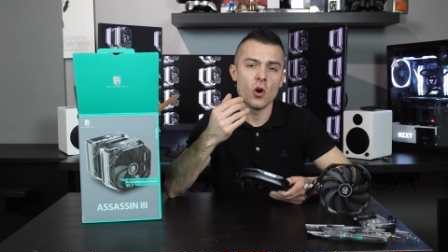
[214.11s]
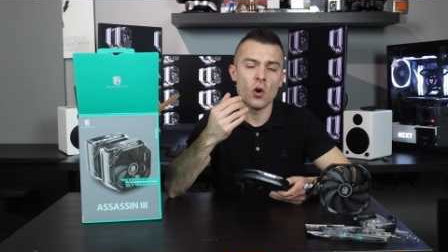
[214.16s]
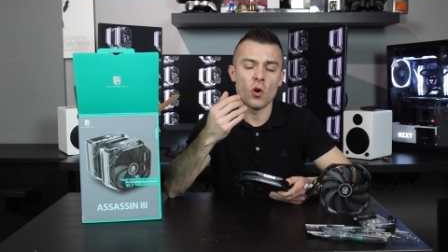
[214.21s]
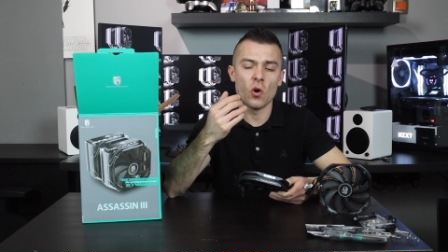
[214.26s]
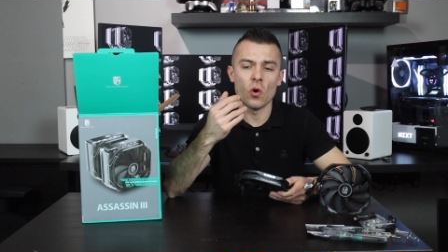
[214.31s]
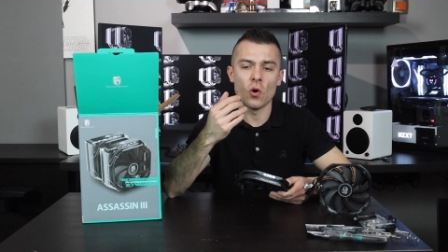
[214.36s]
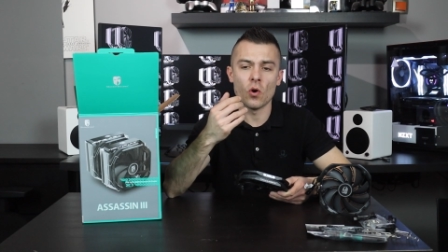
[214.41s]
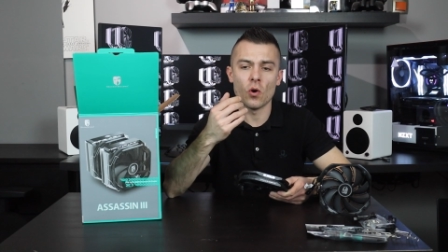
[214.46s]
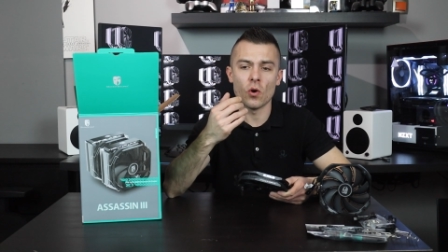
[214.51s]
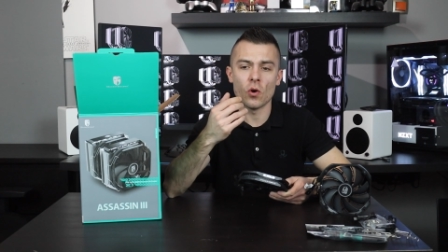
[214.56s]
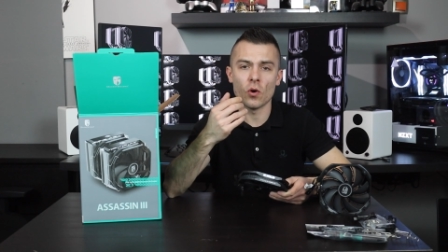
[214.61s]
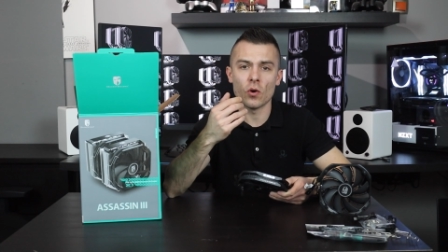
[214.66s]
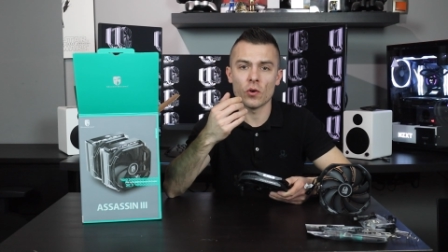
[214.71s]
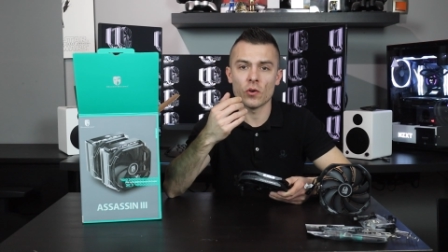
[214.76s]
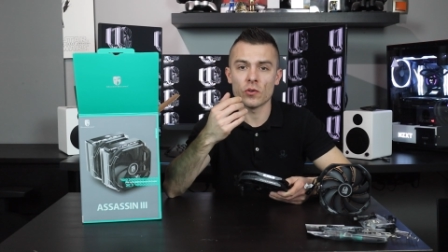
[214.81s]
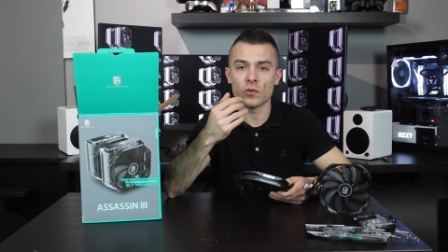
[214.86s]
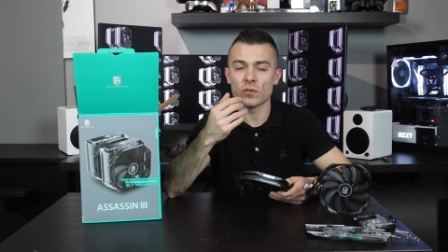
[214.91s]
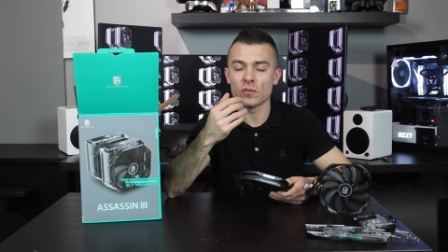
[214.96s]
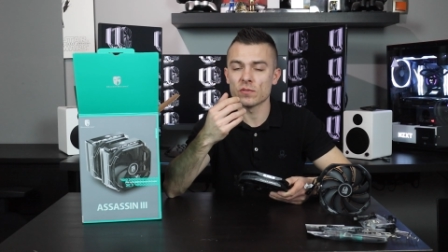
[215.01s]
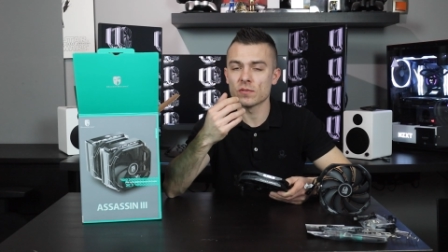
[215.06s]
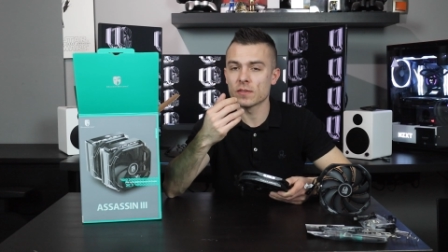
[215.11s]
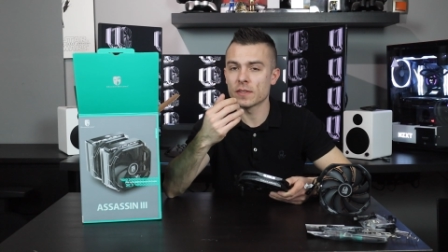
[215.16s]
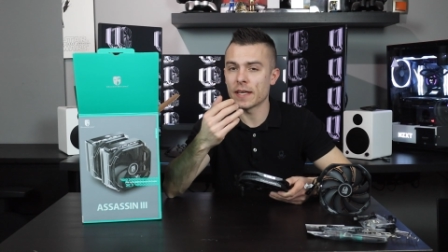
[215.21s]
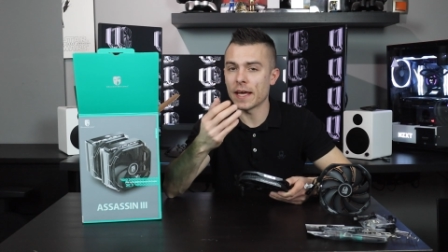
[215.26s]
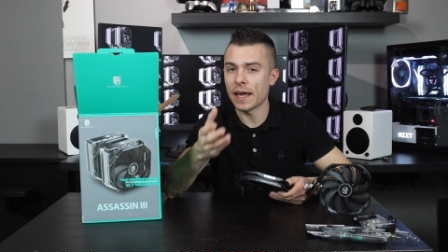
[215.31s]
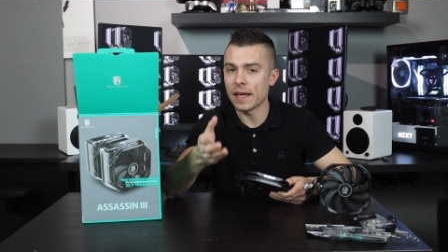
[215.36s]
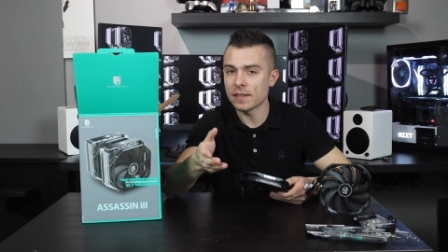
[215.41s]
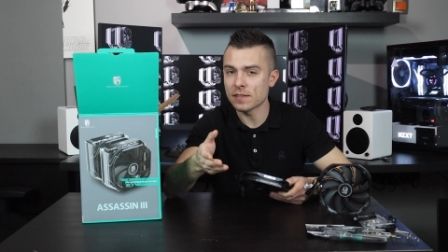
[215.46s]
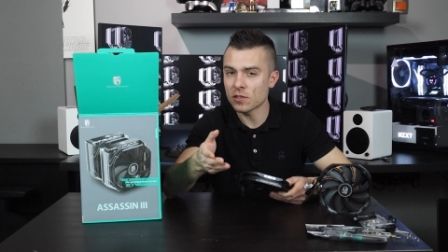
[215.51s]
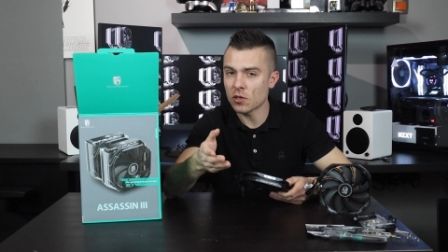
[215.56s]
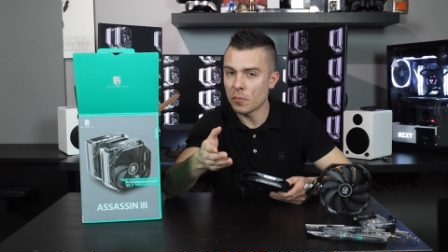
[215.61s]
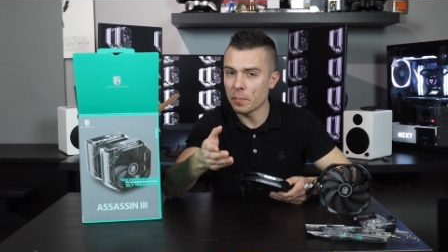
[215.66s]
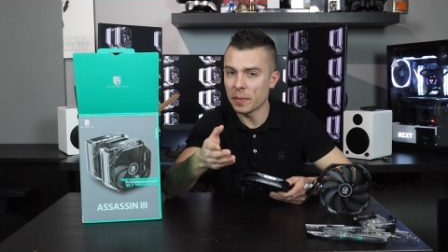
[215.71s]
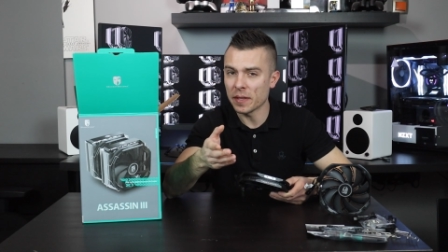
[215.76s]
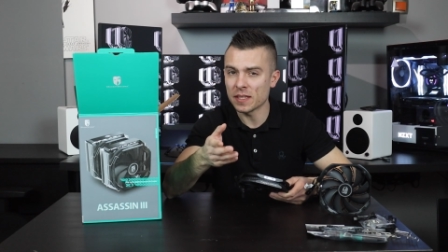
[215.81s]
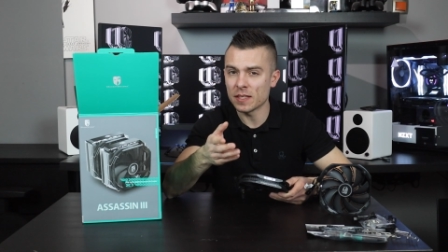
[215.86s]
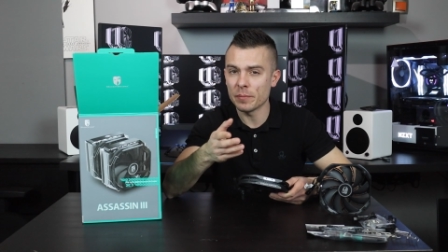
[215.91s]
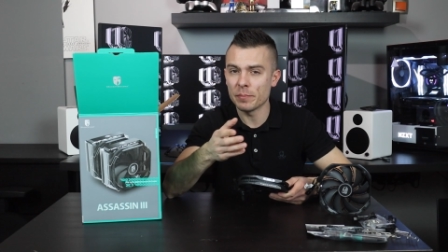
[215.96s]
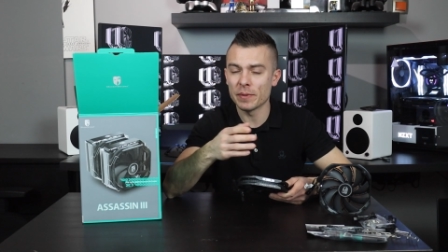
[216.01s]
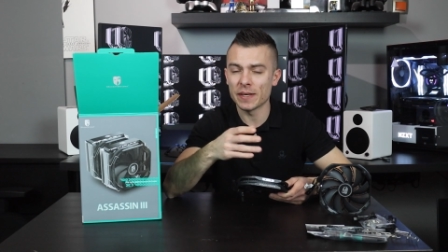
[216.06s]
or case
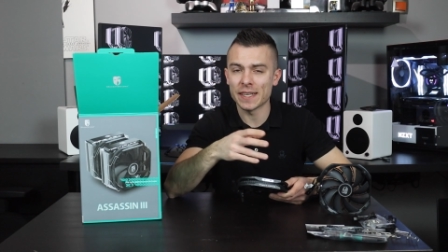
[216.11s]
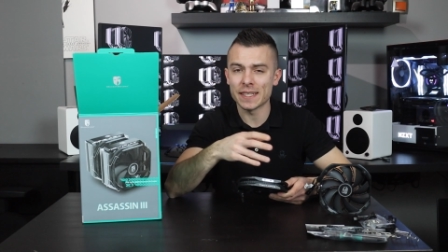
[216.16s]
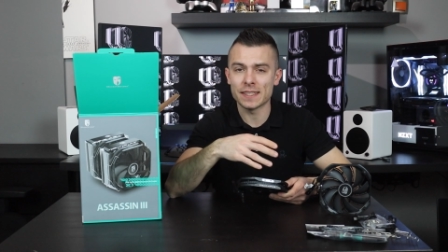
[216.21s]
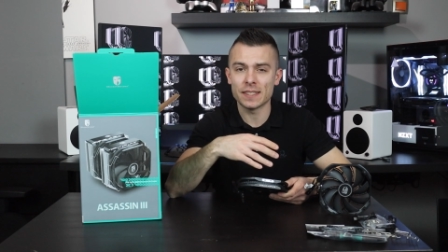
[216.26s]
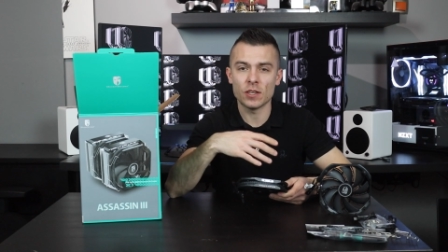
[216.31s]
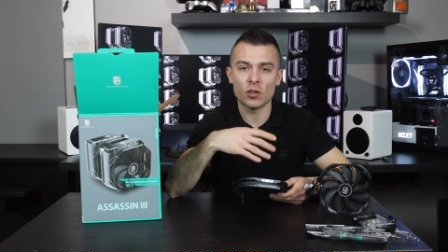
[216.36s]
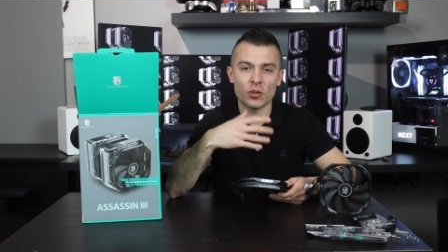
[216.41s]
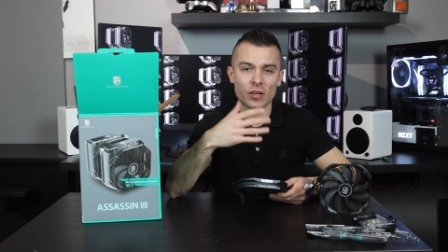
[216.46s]
compatibility